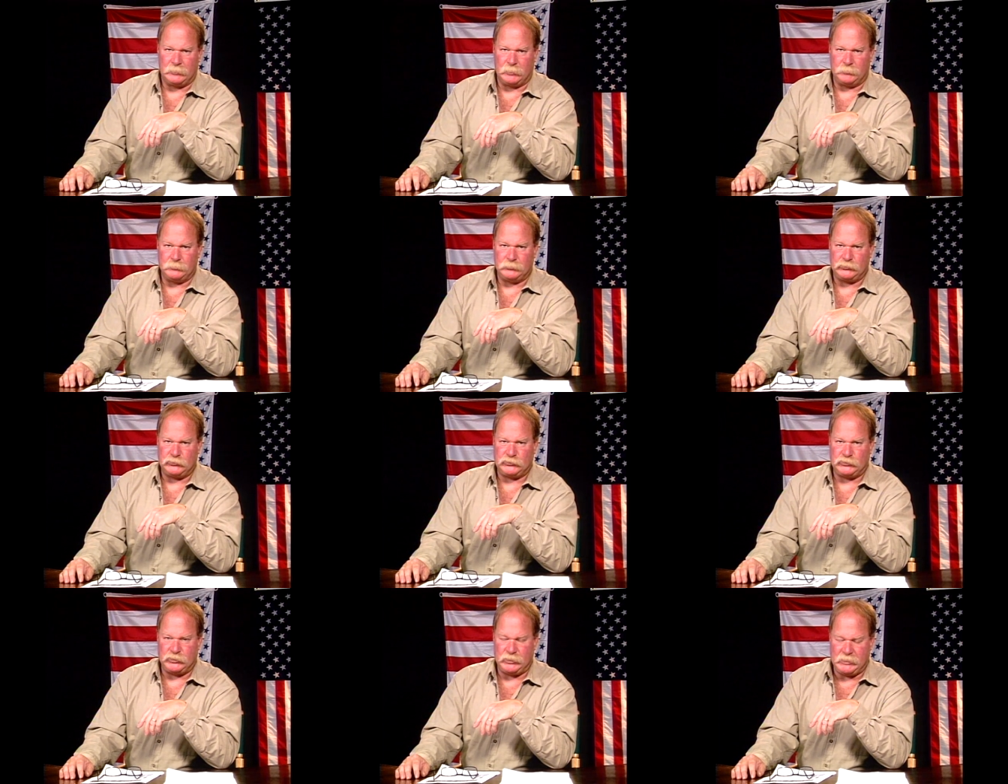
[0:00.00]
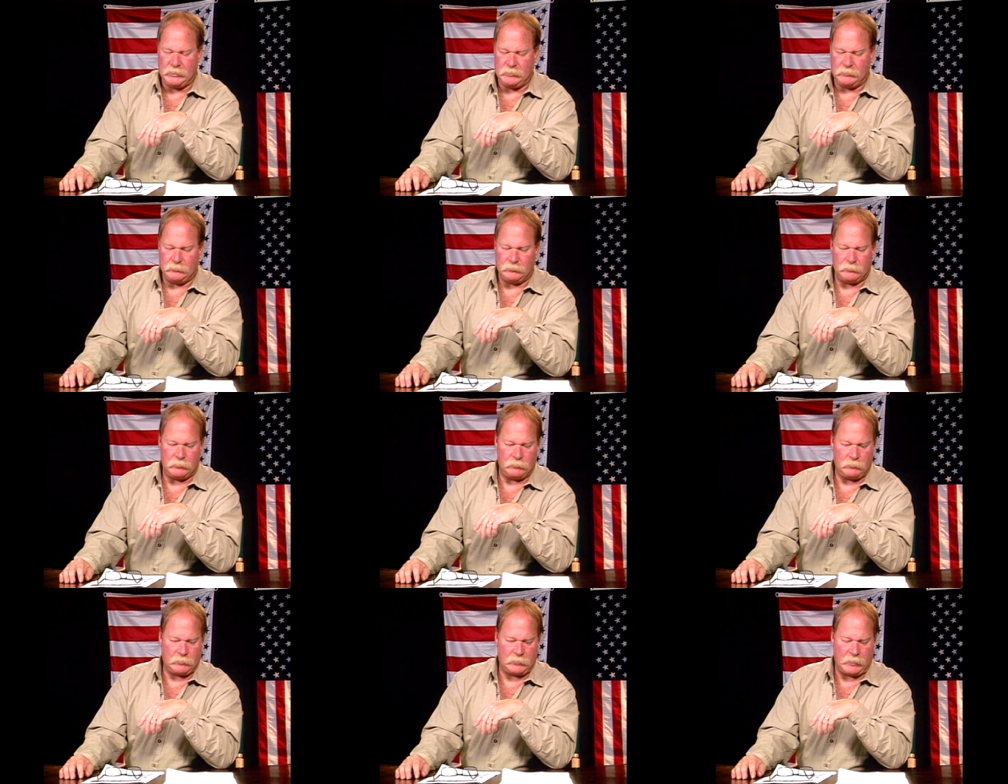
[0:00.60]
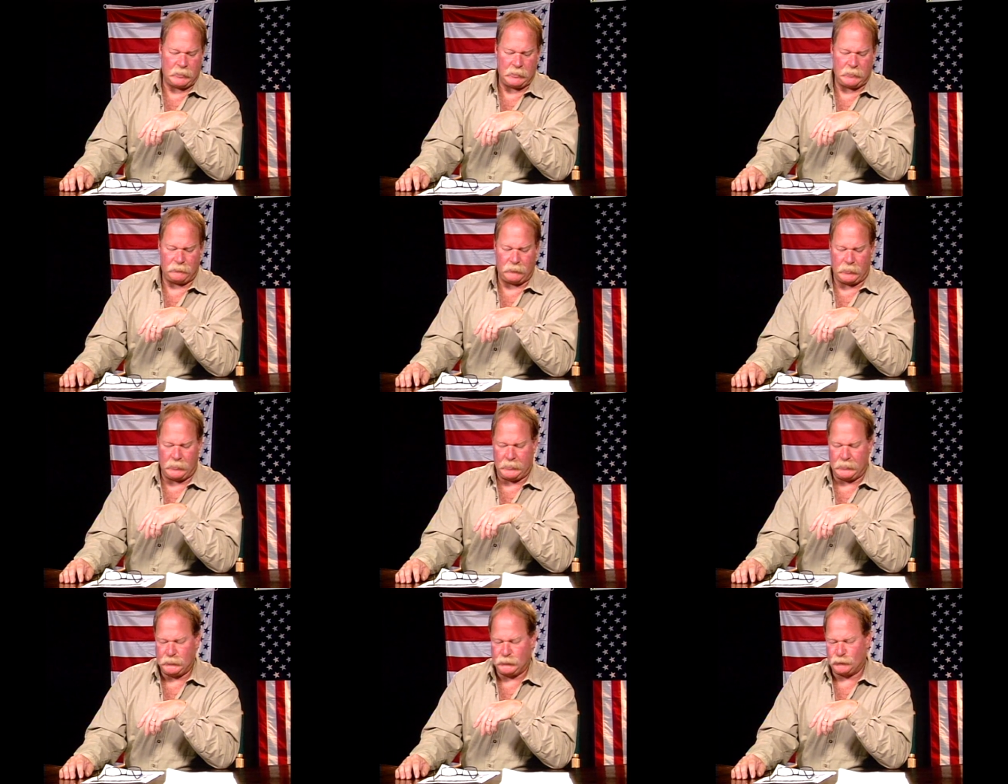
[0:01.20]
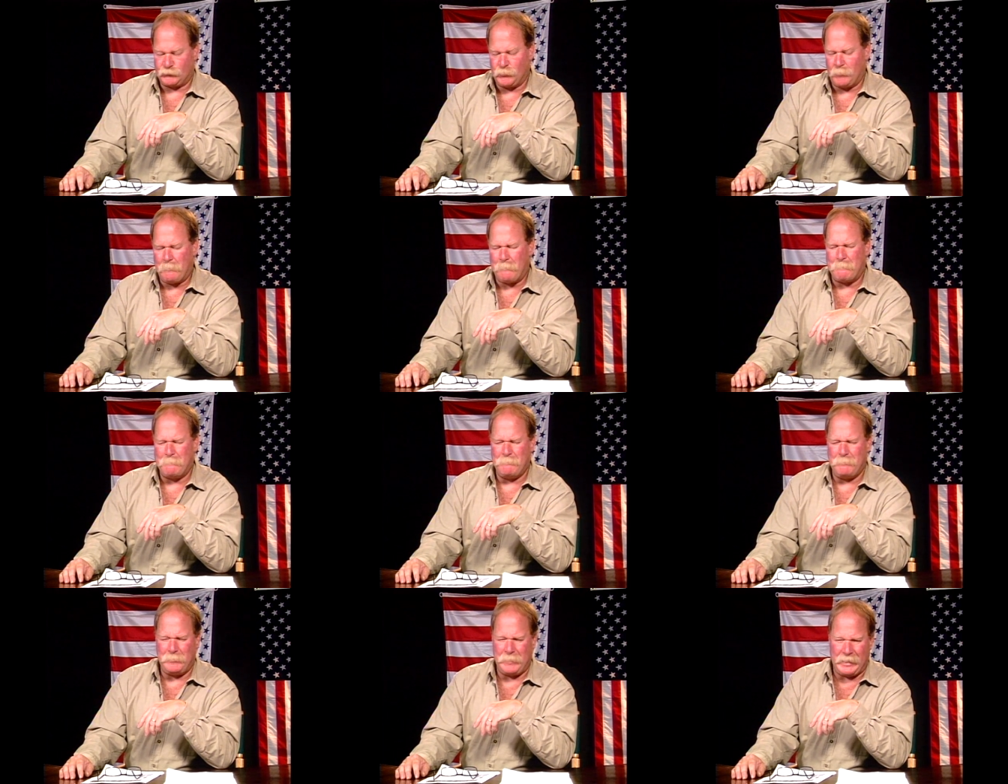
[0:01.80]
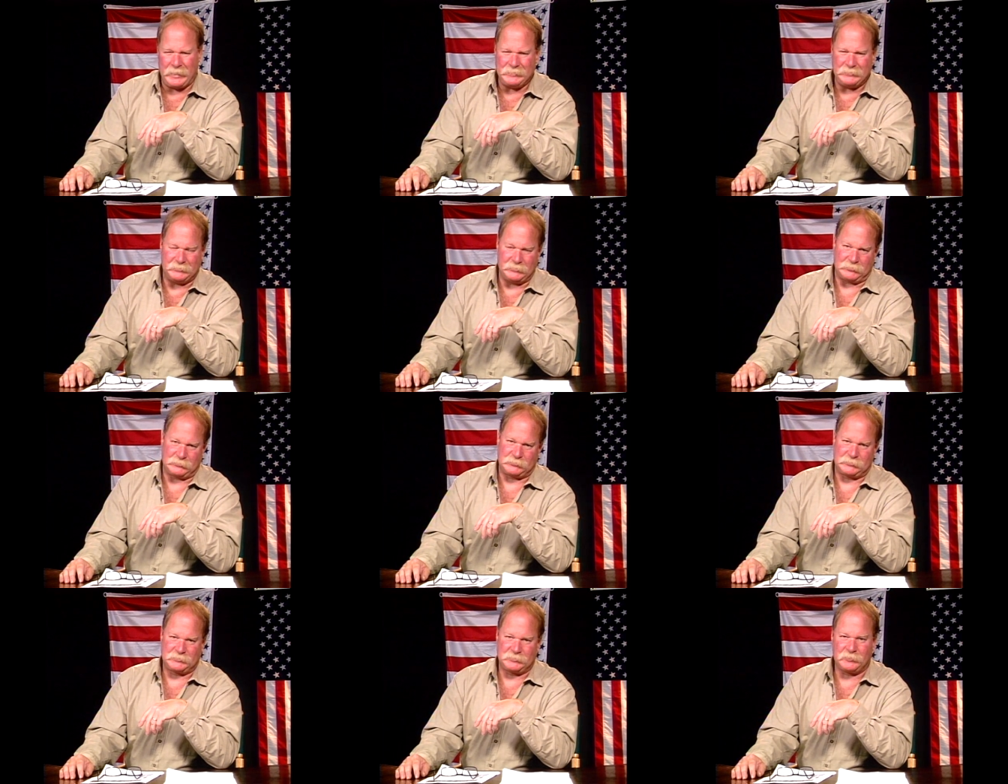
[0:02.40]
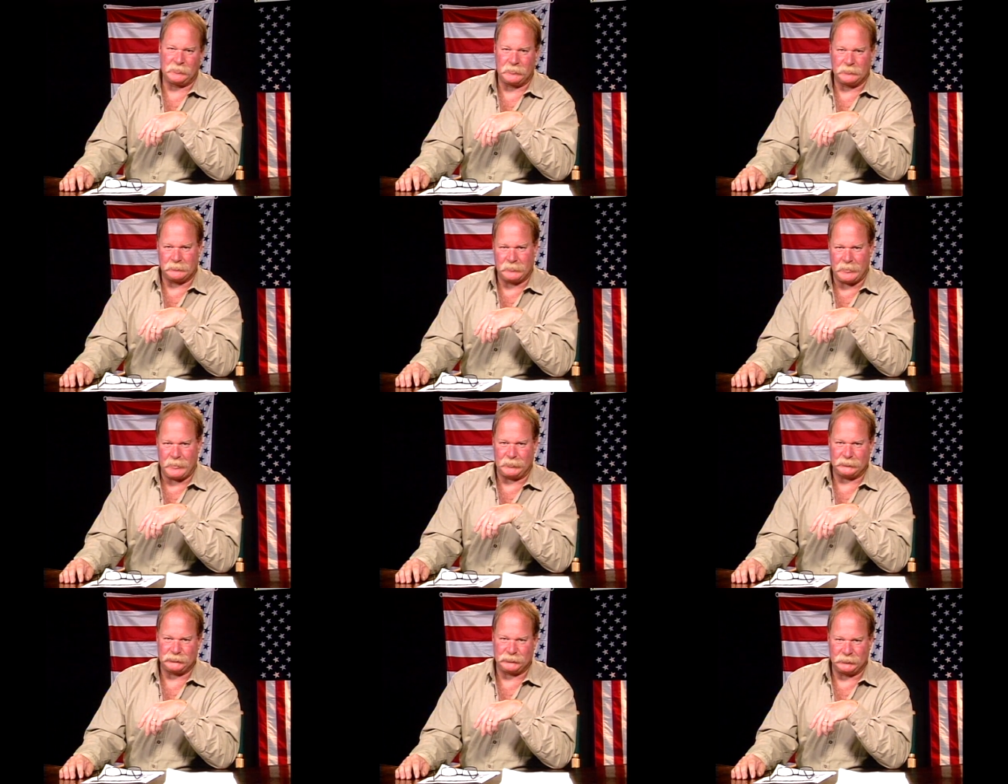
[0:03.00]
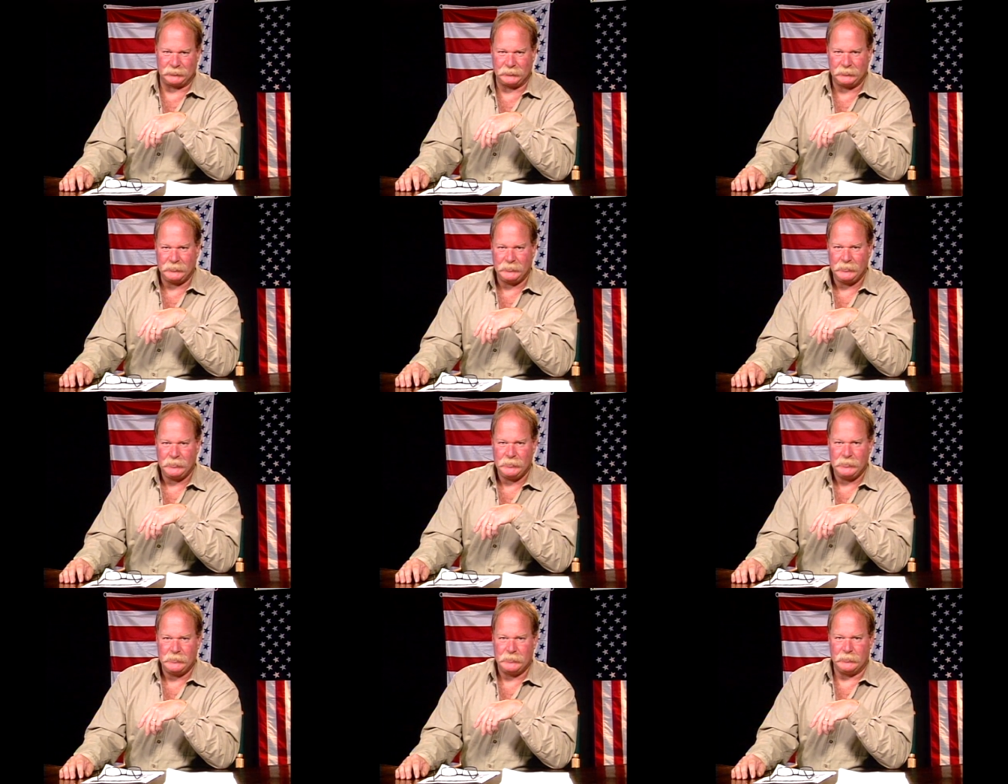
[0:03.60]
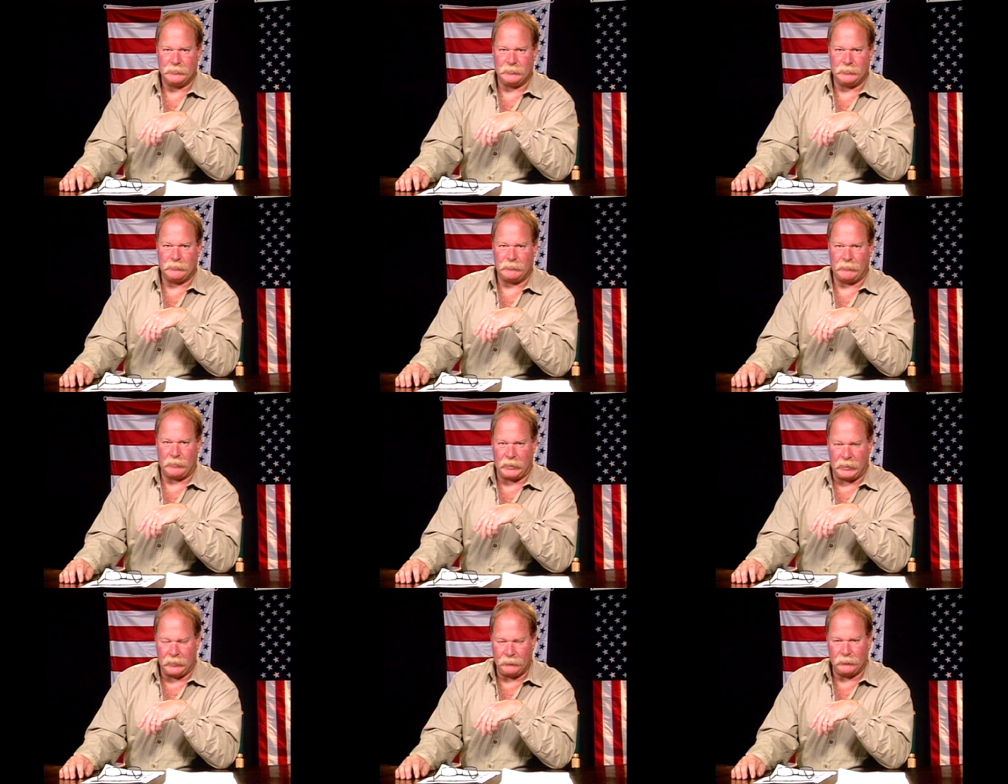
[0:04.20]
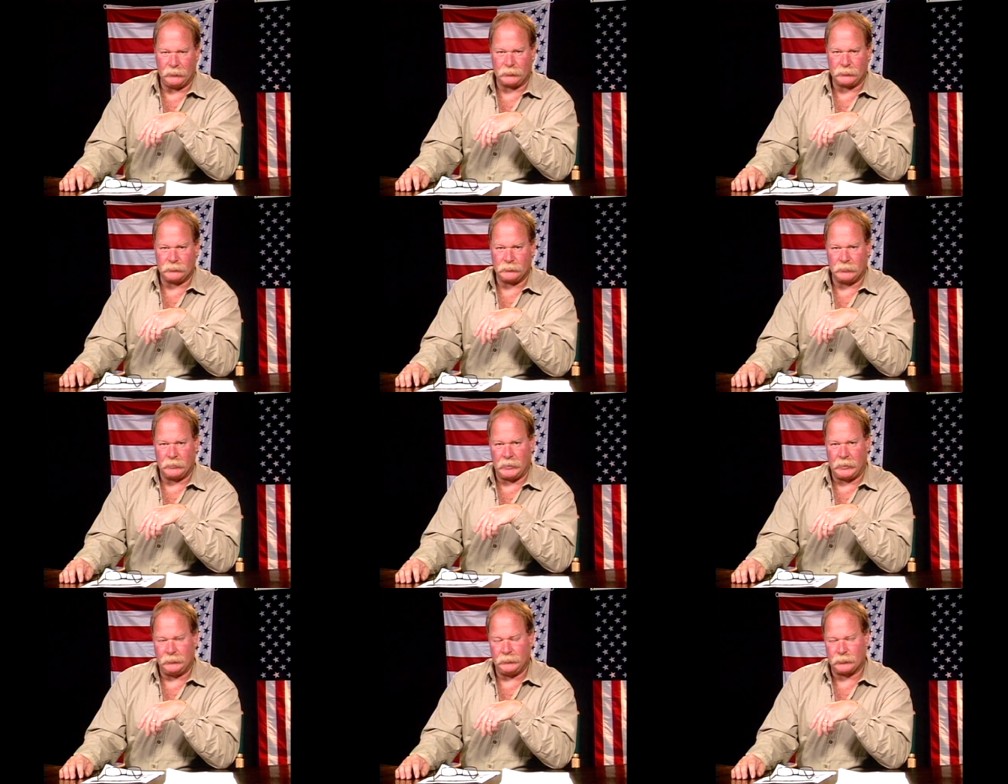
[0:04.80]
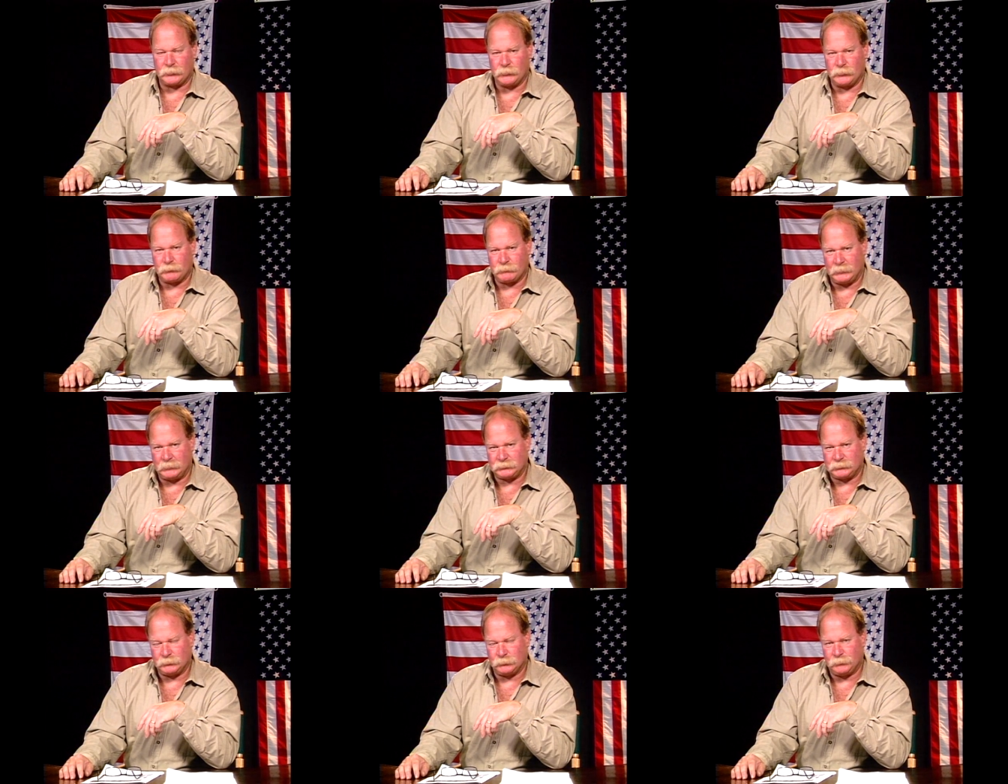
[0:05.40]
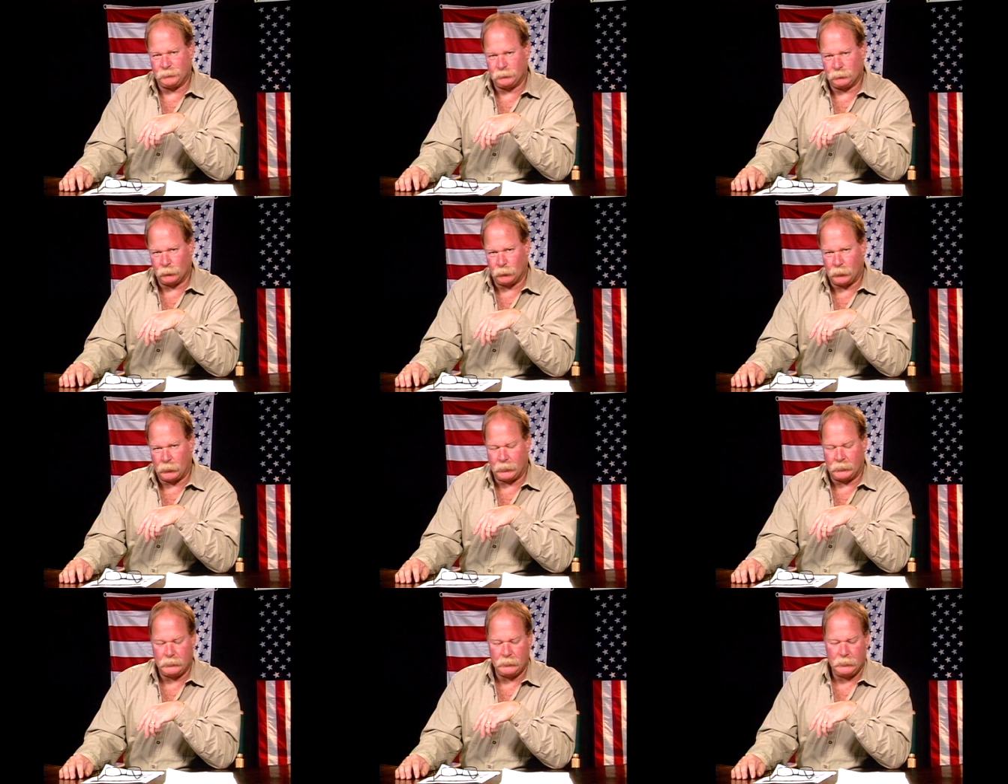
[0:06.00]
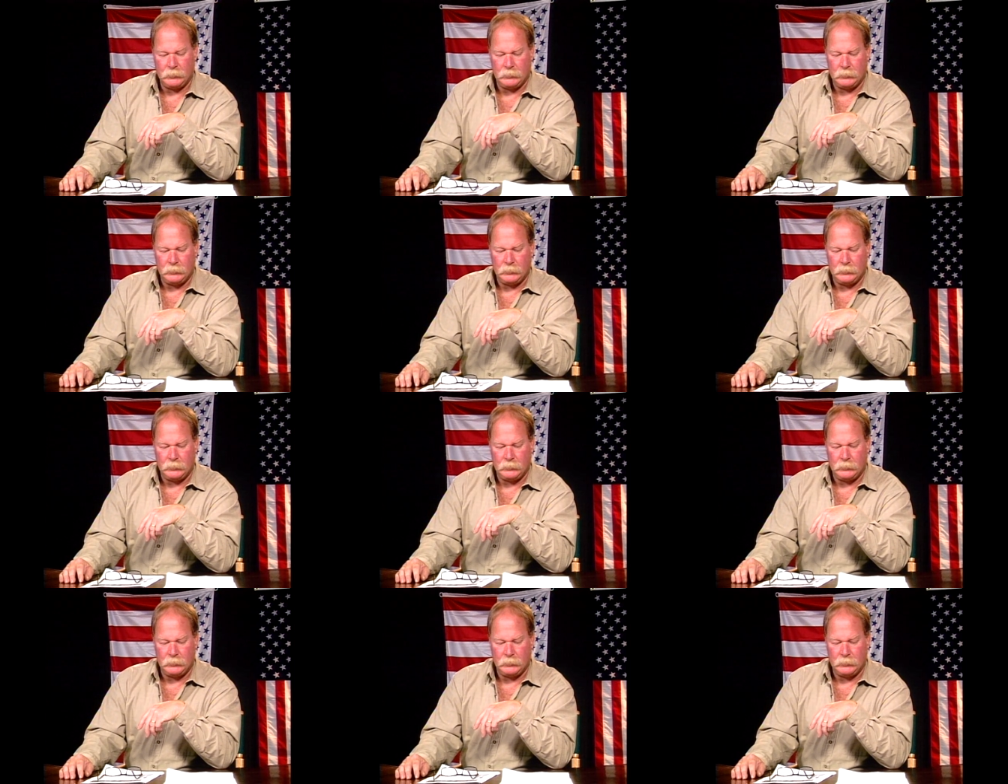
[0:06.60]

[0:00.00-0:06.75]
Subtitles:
She gave a tremendous tongue lashing on the congressional floor,